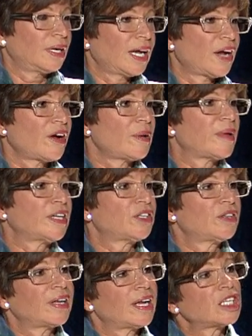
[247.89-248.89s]
Carrie
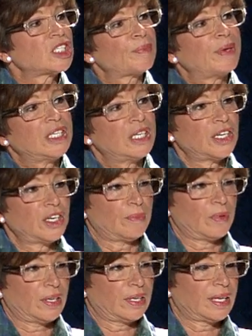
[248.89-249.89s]
mentioned the LGBT
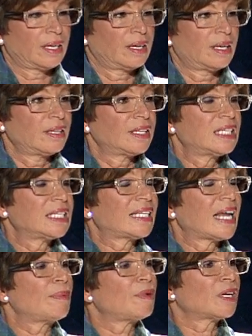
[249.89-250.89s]
community, the
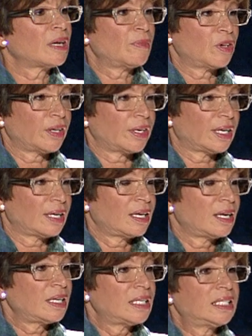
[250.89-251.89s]
disabled community,
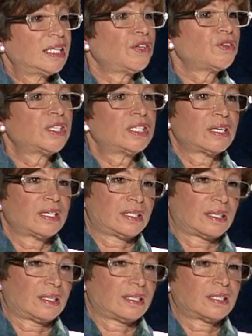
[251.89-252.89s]
senior
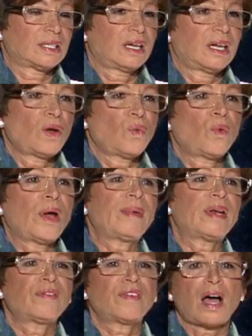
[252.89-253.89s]
citizens, women
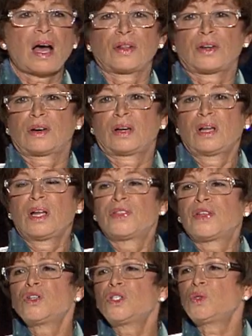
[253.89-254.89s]
of color,
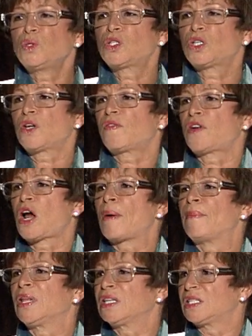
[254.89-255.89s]
those who serve in our
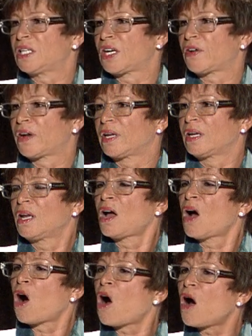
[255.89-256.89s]
military,
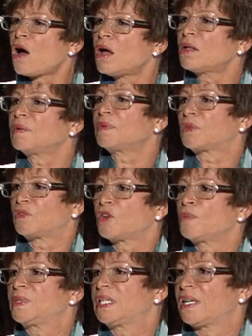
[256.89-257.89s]
all
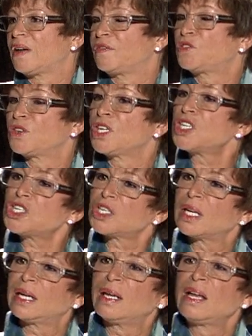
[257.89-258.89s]
groups that have
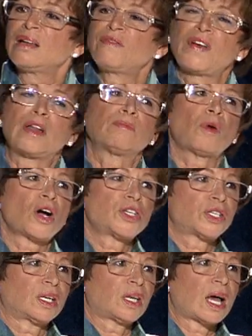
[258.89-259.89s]
traditionally felt
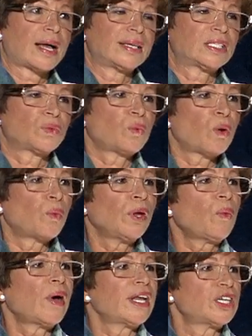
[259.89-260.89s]
marginalized. Well, we
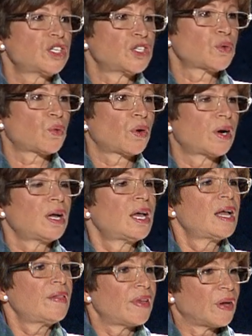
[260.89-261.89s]
want to ensure
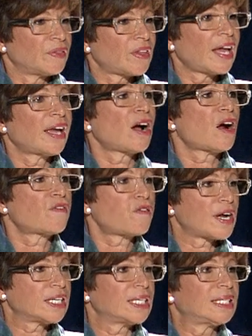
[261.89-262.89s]
that they are
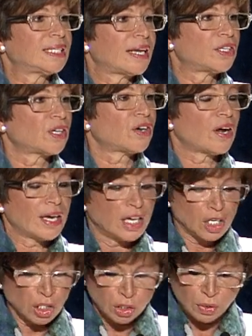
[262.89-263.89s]
front and center and
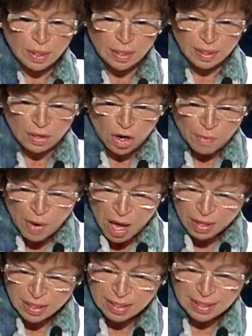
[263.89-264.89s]
included in our
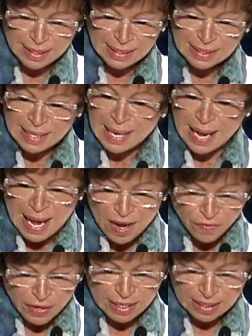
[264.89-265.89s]
policies
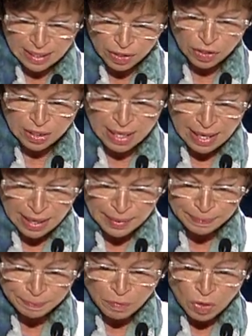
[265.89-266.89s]
every single day.
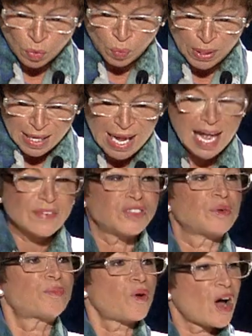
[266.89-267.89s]
We have to
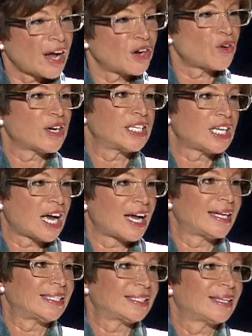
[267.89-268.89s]

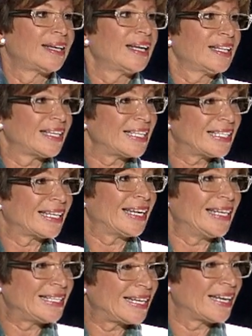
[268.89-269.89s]
prioritize this
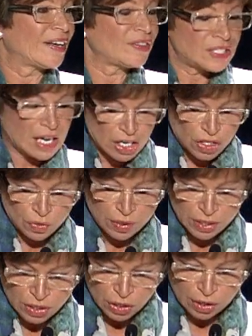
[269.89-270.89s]
ending of sexual
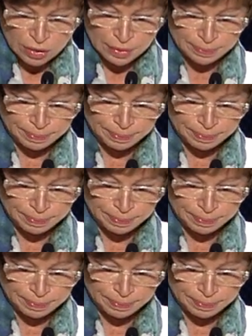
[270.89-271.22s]
assault.